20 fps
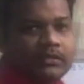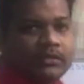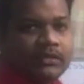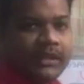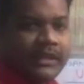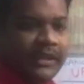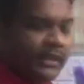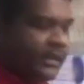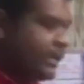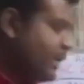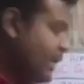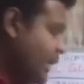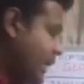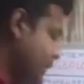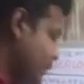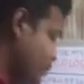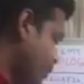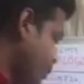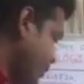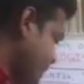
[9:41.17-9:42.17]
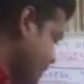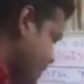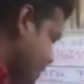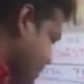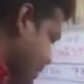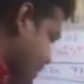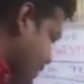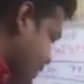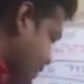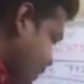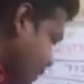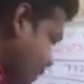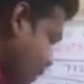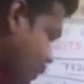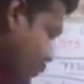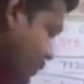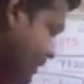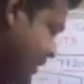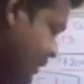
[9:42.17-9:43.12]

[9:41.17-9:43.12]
Here are your questions. Question